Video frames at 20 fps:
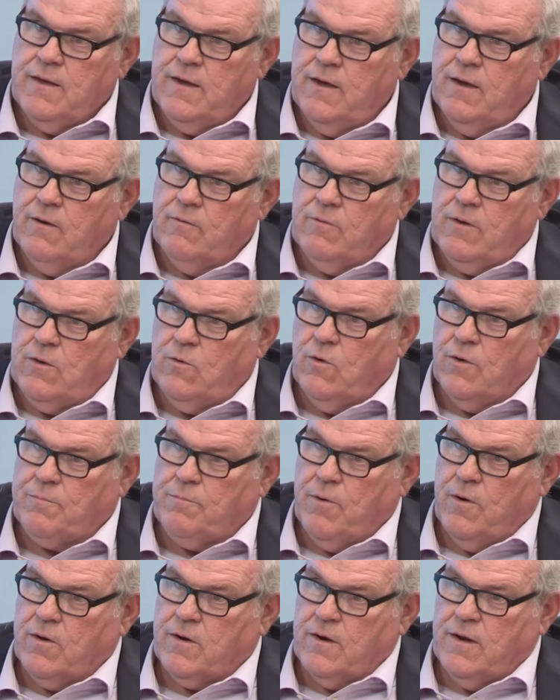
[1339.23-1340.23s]
here in
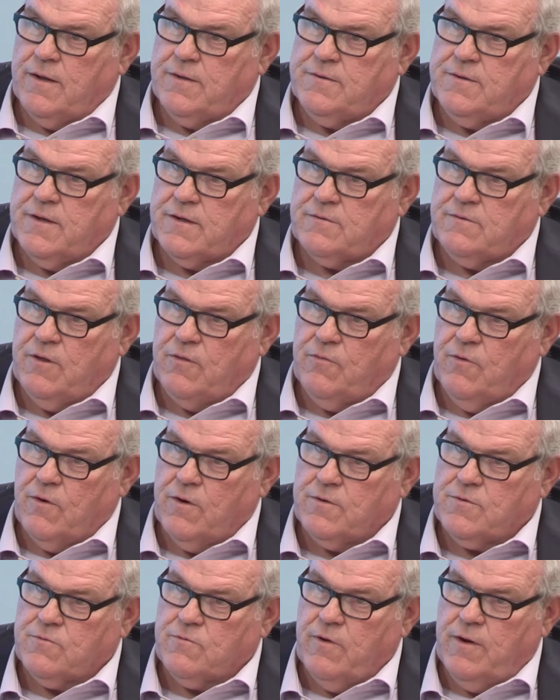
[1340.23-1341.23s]
North Bergen on
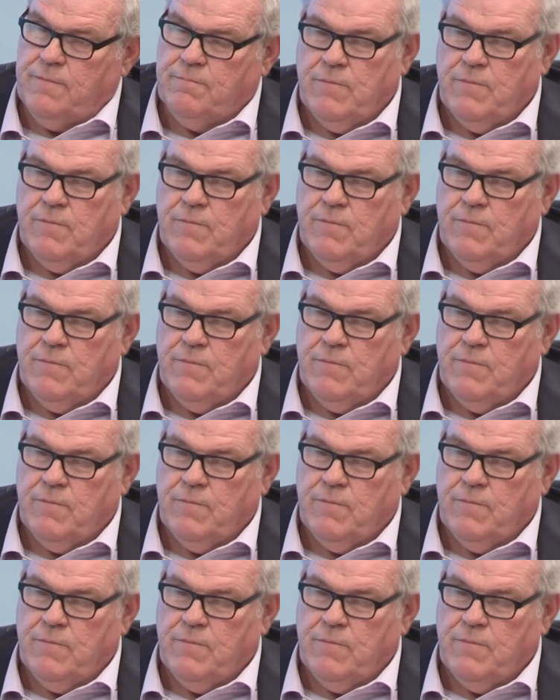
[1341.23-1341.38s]
63rd Street.